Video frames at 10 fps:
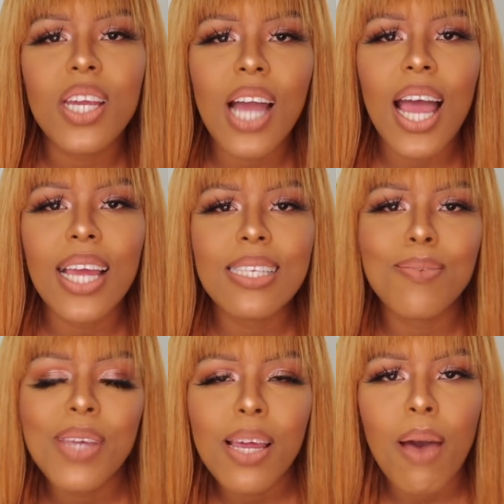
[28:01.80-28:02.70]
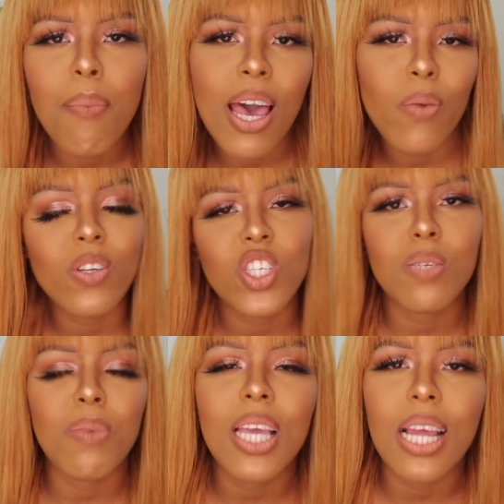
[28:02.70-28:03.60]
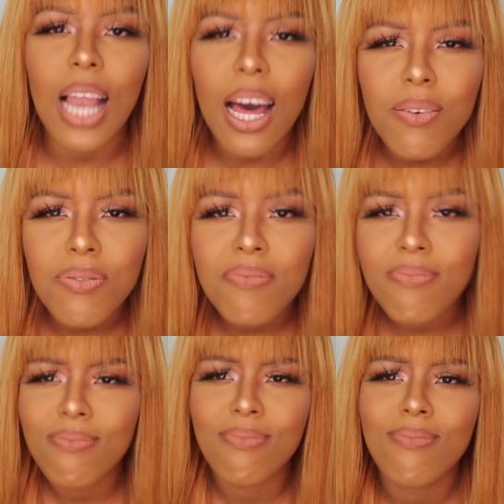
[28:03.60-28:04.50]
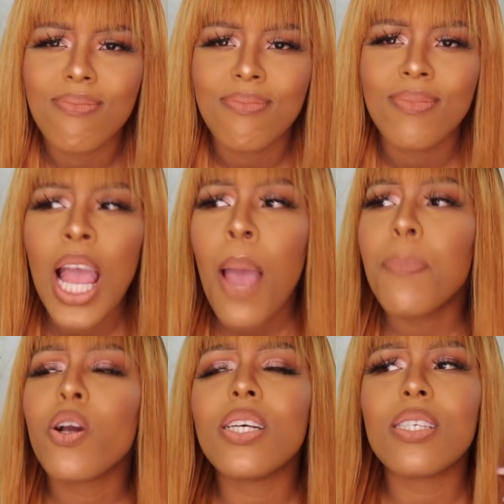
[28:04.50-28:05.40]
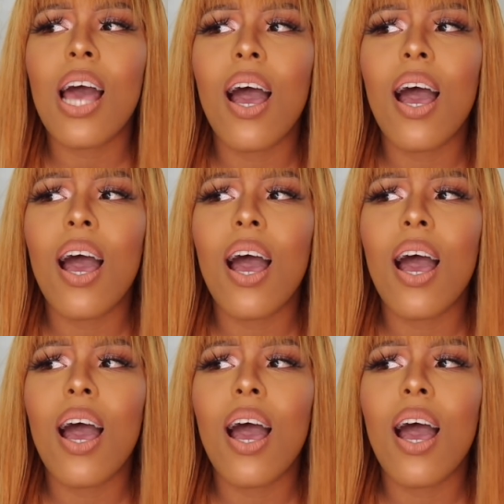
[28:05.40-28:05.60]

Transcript: guys, me and my man were just making love. Because